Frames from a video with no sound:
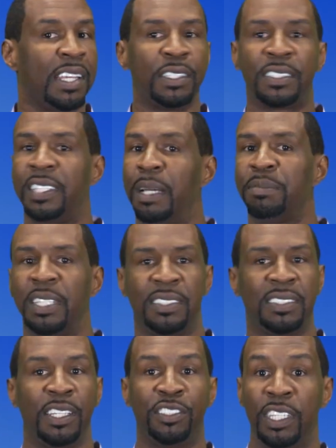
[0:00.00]
Something
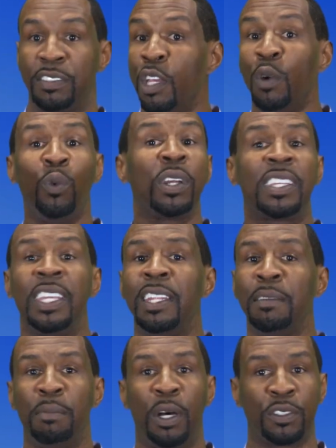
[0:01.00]
such as, we're
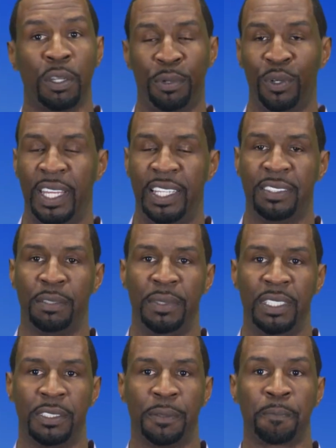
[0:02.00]
getting multiple
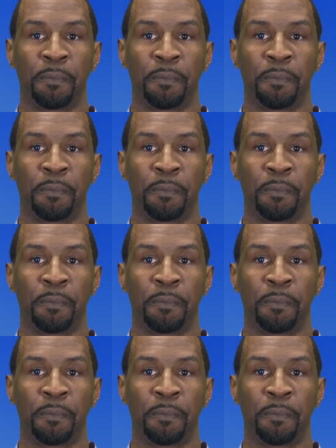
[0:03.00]
estimates.